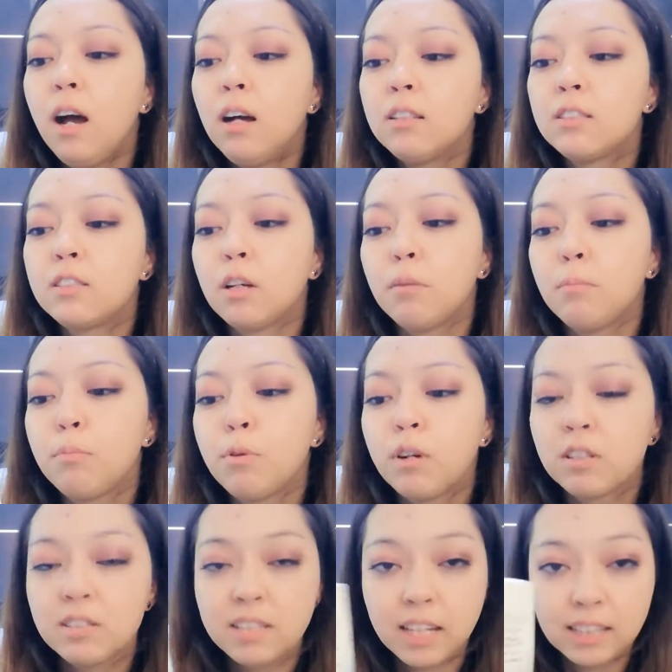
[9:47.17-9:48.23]
Sun
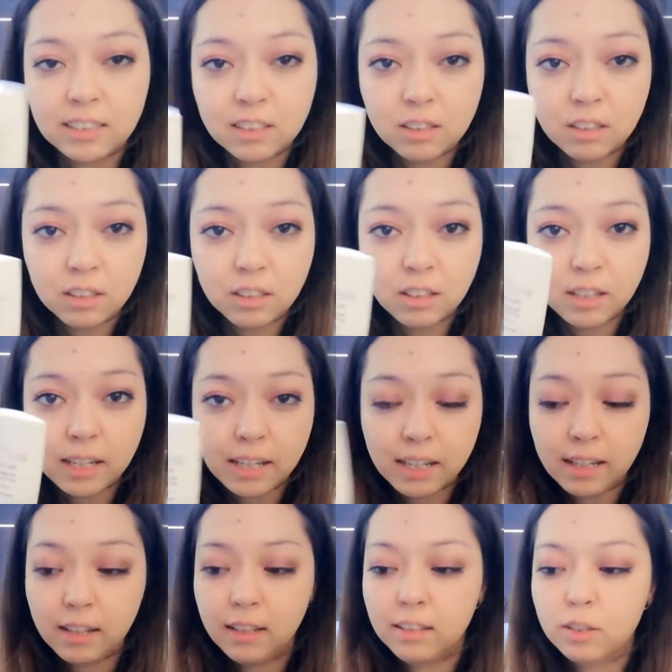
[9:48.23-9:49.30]
Protector
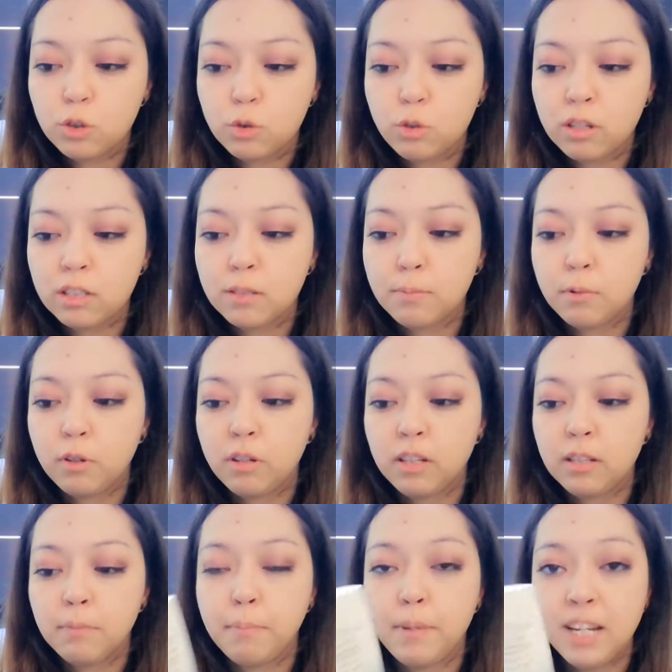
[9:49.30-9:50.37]
in
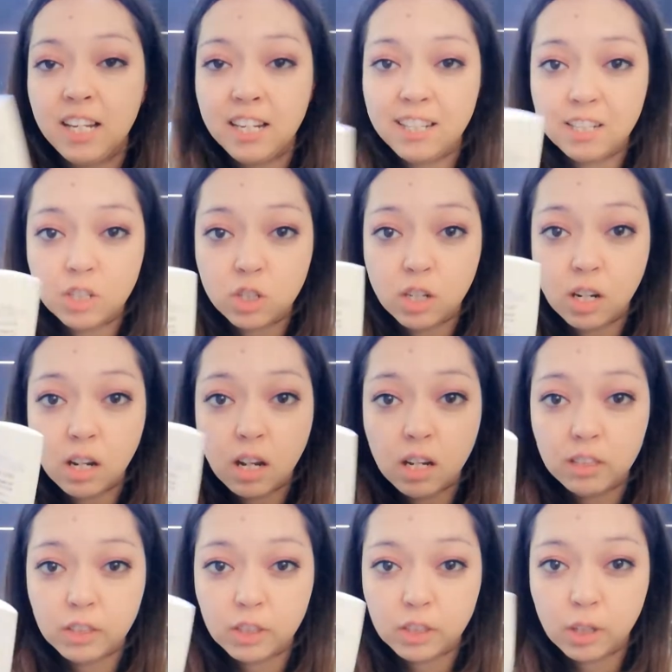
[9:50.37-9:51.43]
transparent beige.
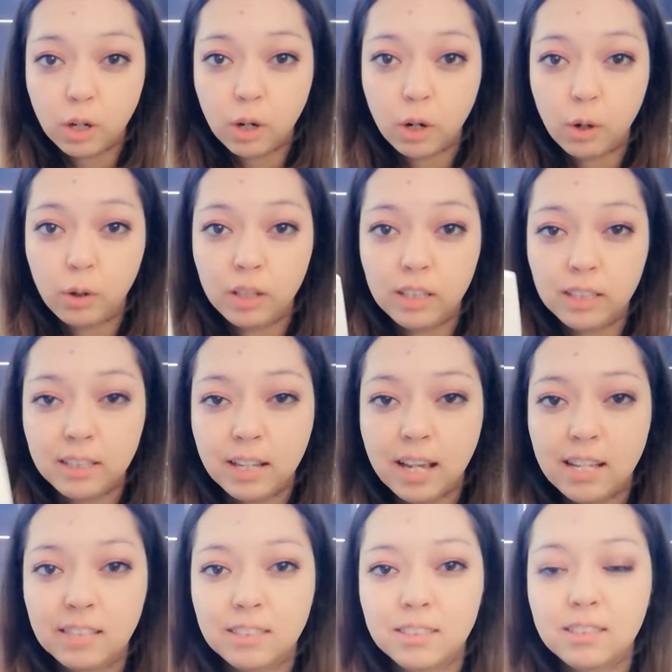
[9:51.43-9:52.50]
So it
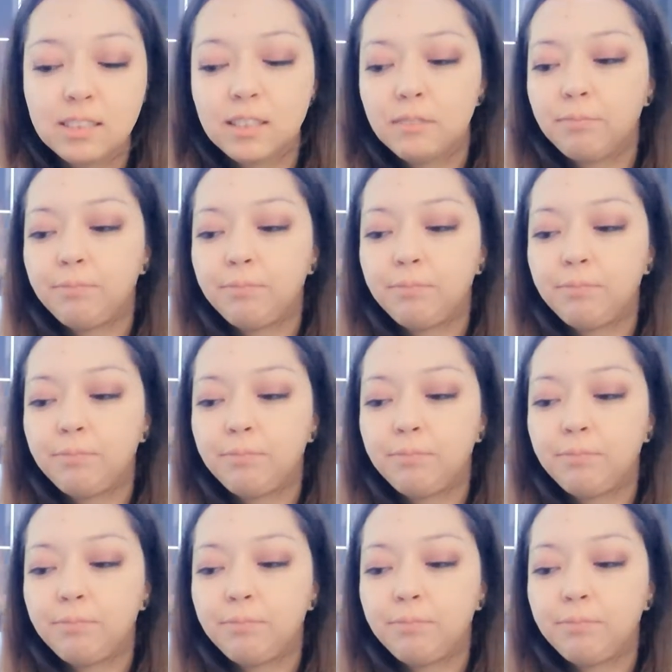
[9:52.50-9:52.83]
has